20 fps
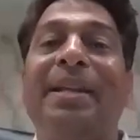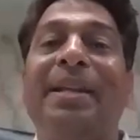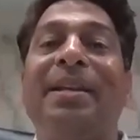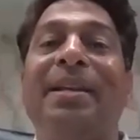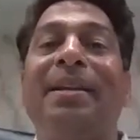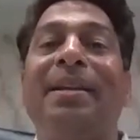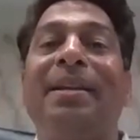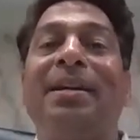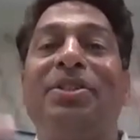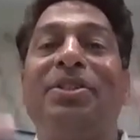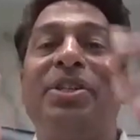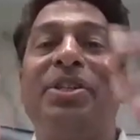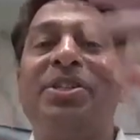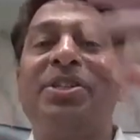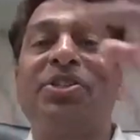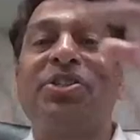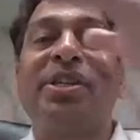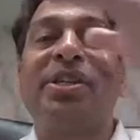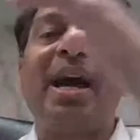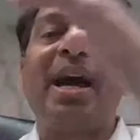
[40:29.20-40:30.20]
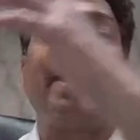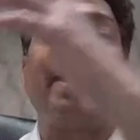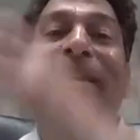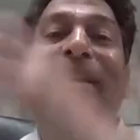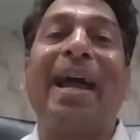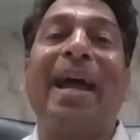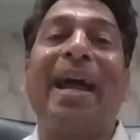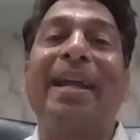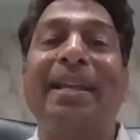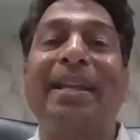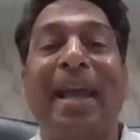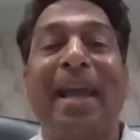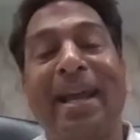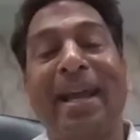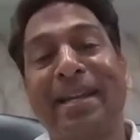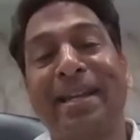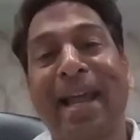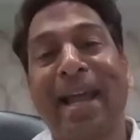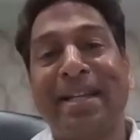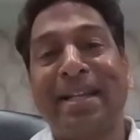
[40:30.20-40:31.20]
in GSTR 9
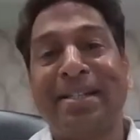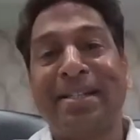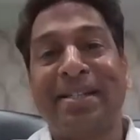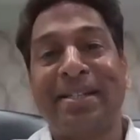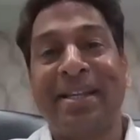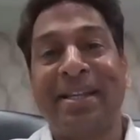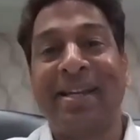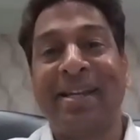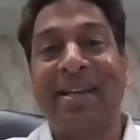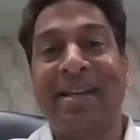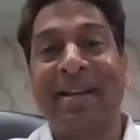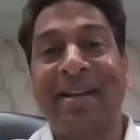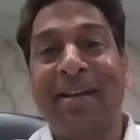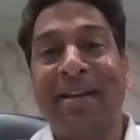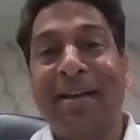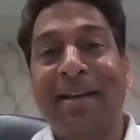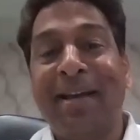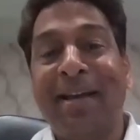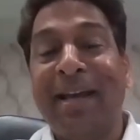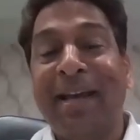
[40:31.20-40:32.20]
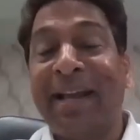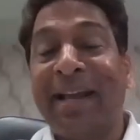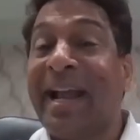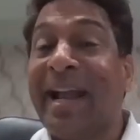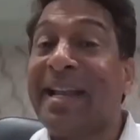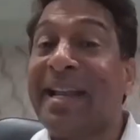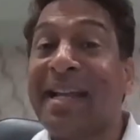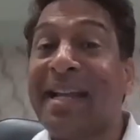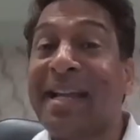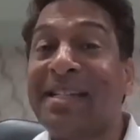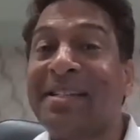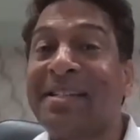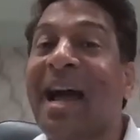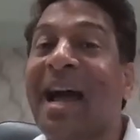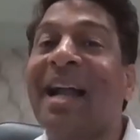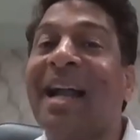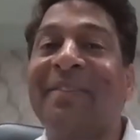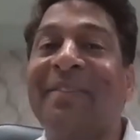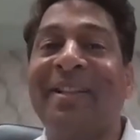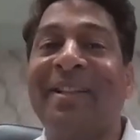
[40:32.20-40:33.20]
and 9C. Can I
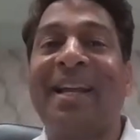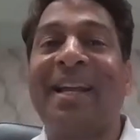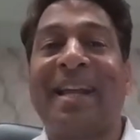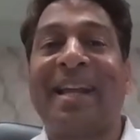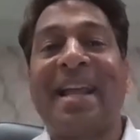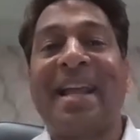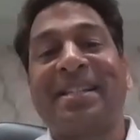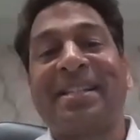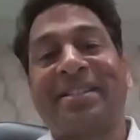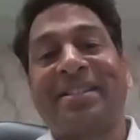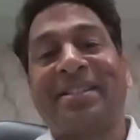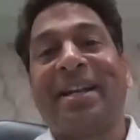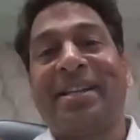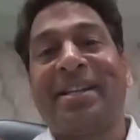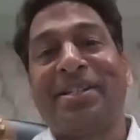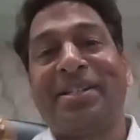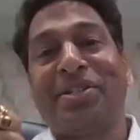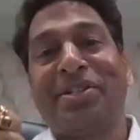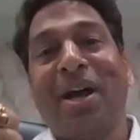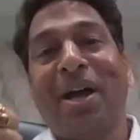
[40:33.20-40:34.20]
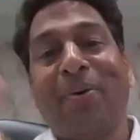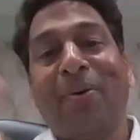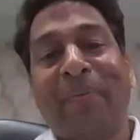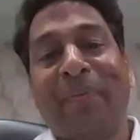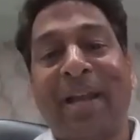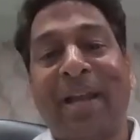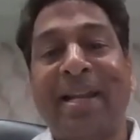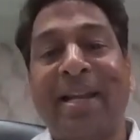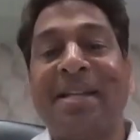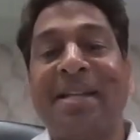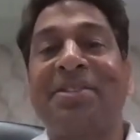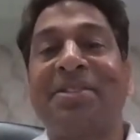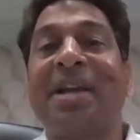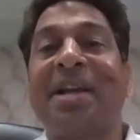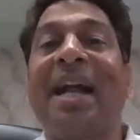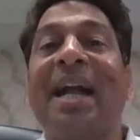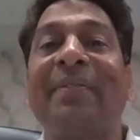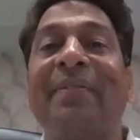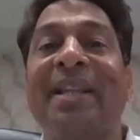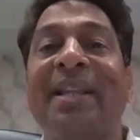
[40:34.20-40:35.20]
start with the case studies now? Can I
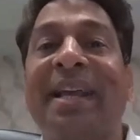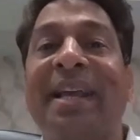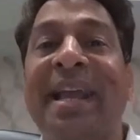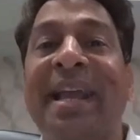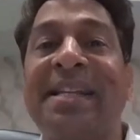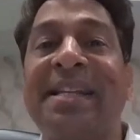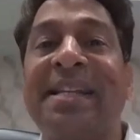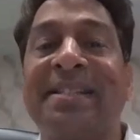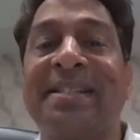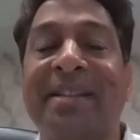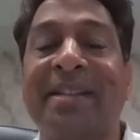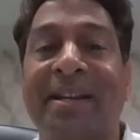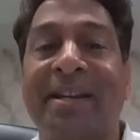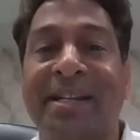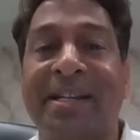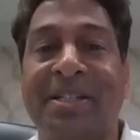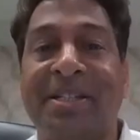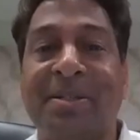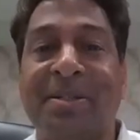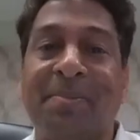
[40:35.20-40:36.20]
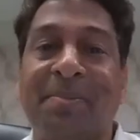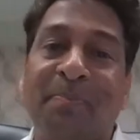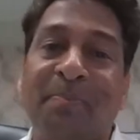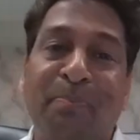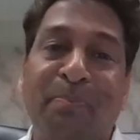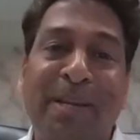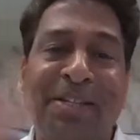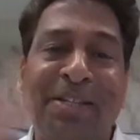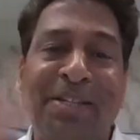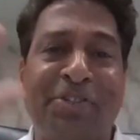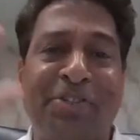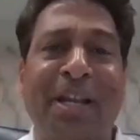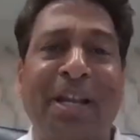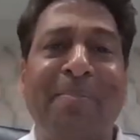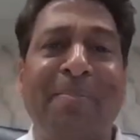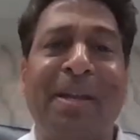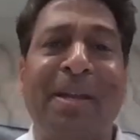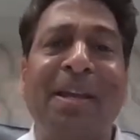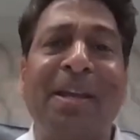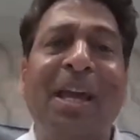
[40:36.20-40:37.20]
start with the case studies? Please tell
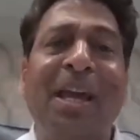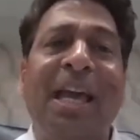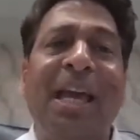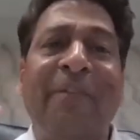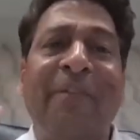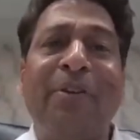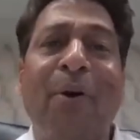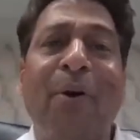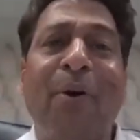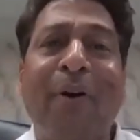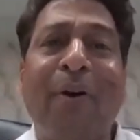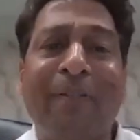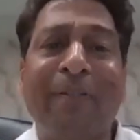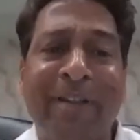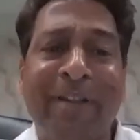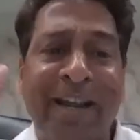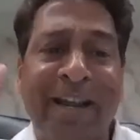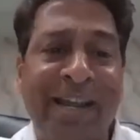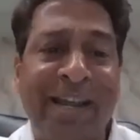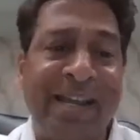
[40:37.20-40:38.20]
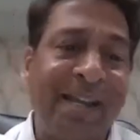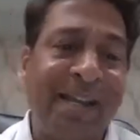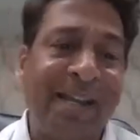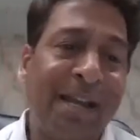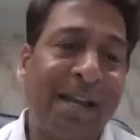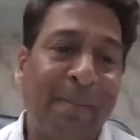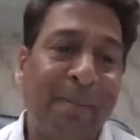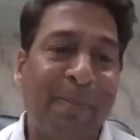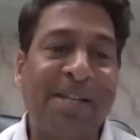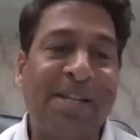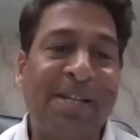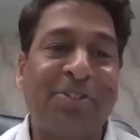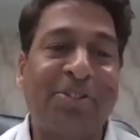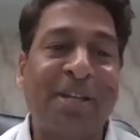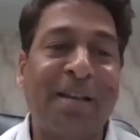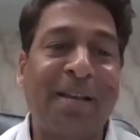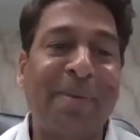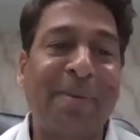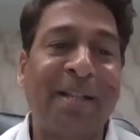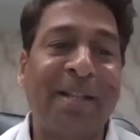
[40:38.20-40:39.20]
me. If you're all ready, please
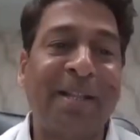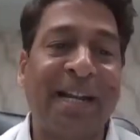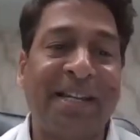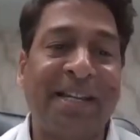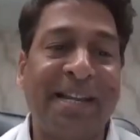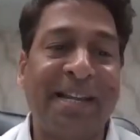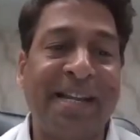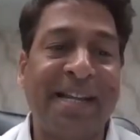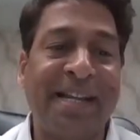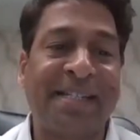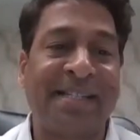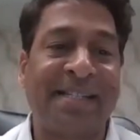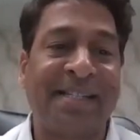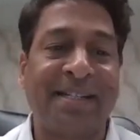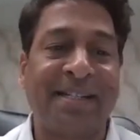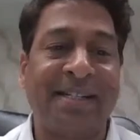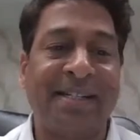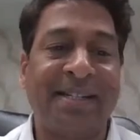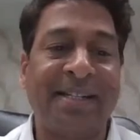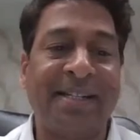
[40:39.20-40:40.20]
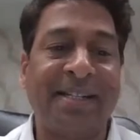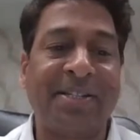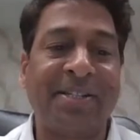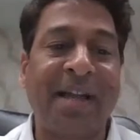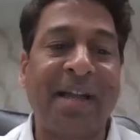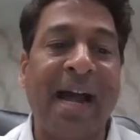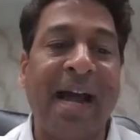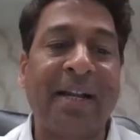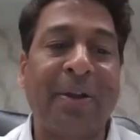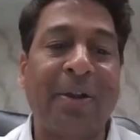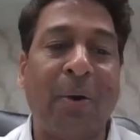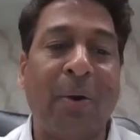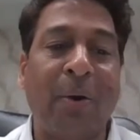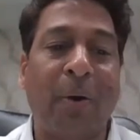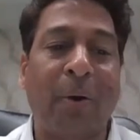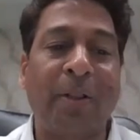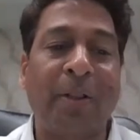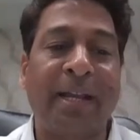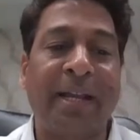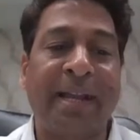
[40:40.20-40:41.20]
tell me that yes. So start
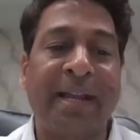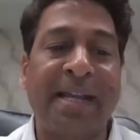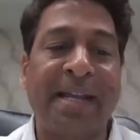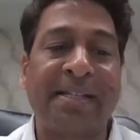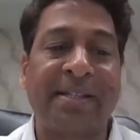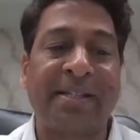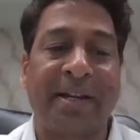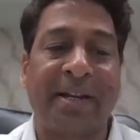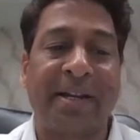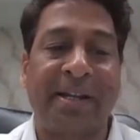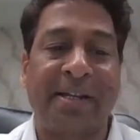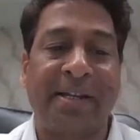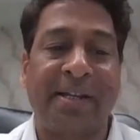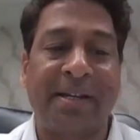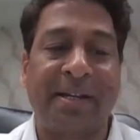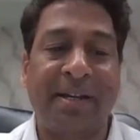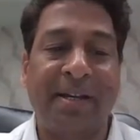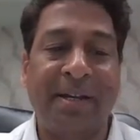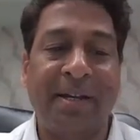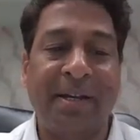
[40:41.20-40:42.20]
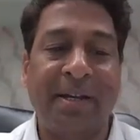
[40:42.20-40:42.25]
all the case study